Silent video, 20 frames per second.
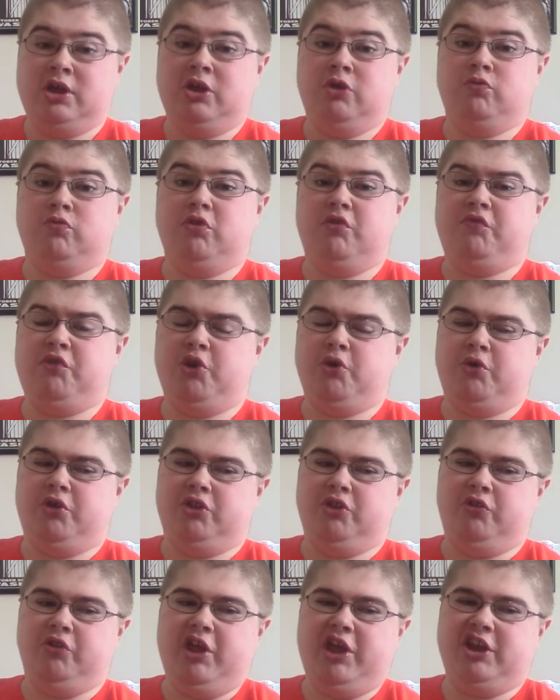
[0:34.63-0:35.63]

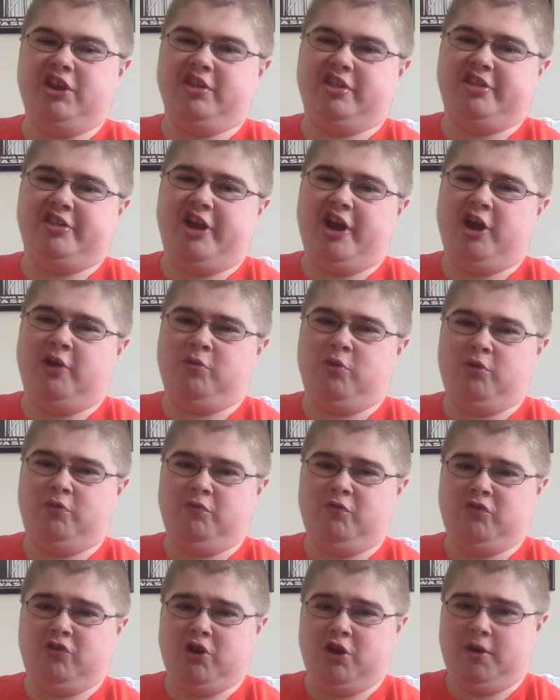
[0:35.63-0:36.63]
reviewing the latest
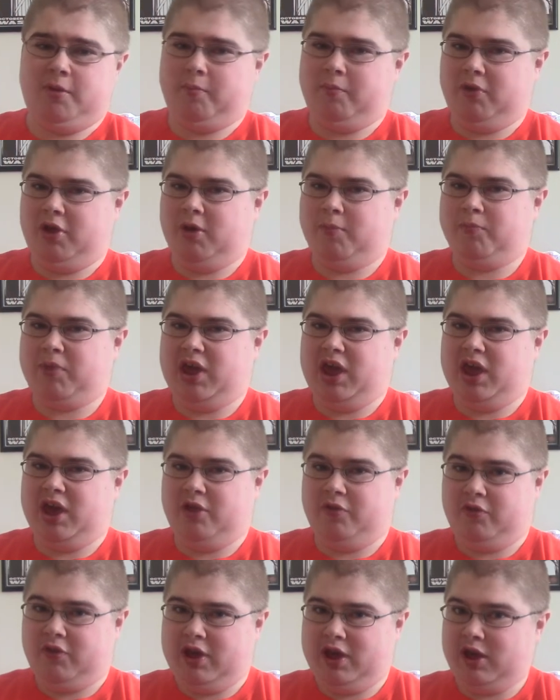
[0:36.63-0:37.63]
album from a
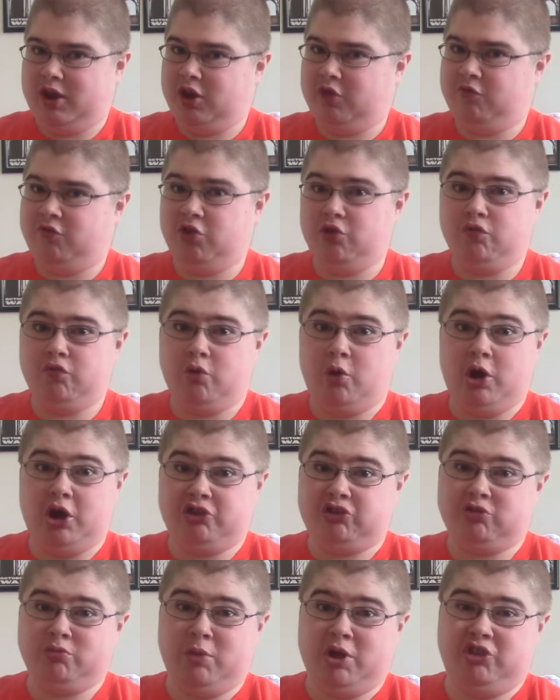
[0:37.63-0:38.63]
band that, if you've
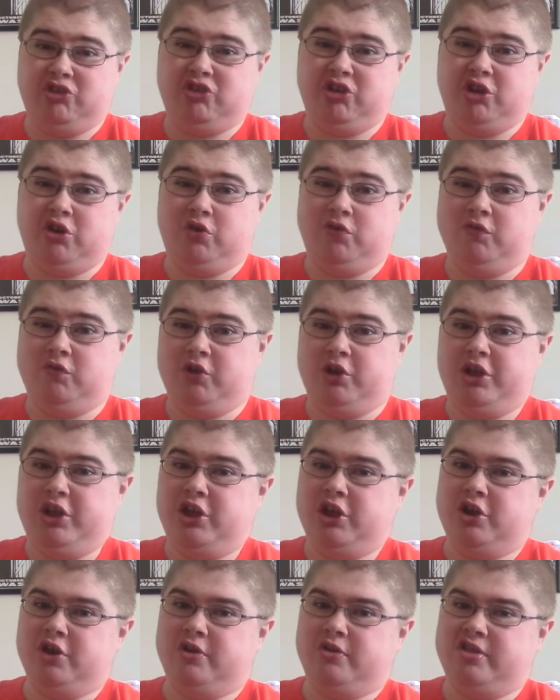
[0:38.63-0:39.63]
watched my channel for
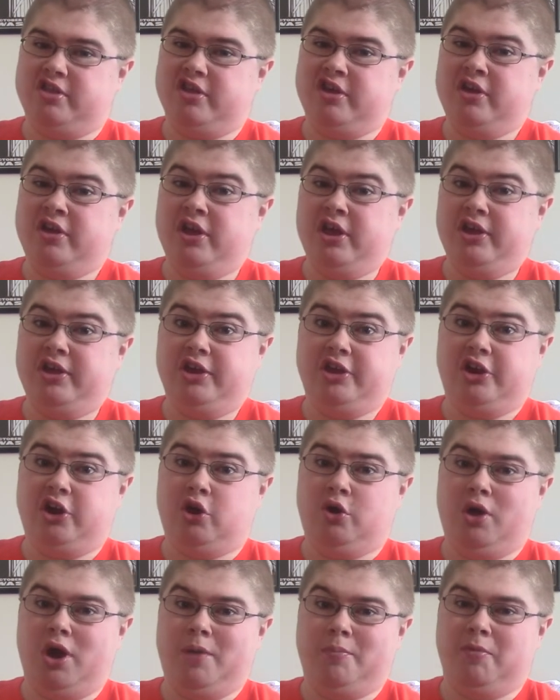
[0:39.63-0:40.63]
years, you
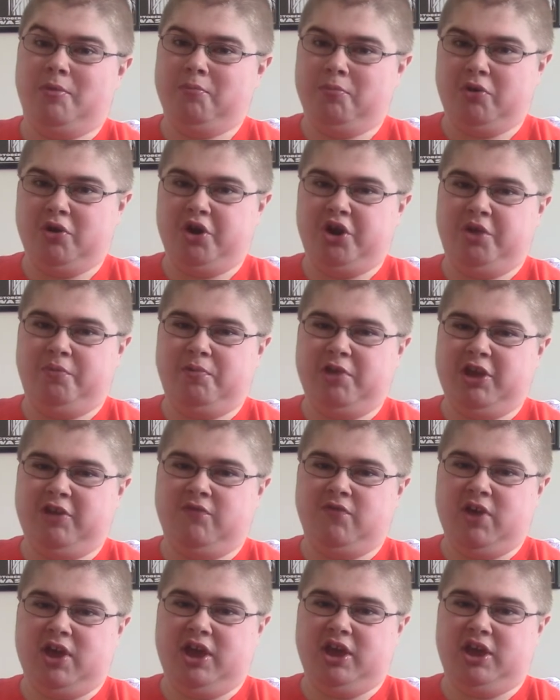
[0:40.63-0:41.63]
know I'm a pretty big
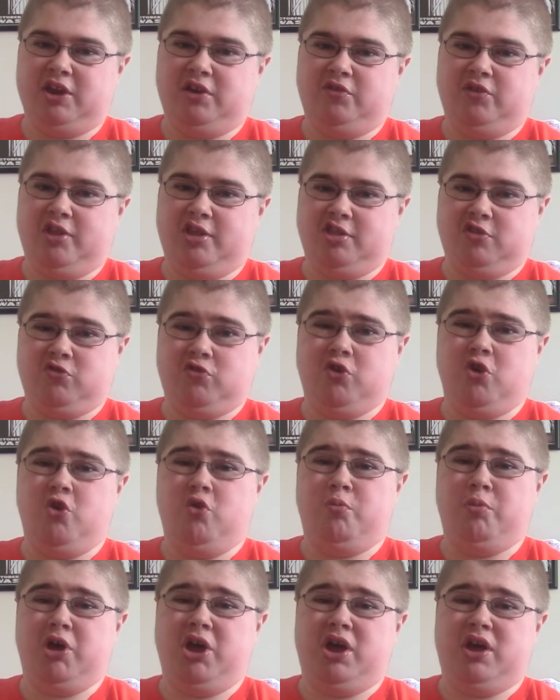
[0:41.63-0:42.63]
fan of this group.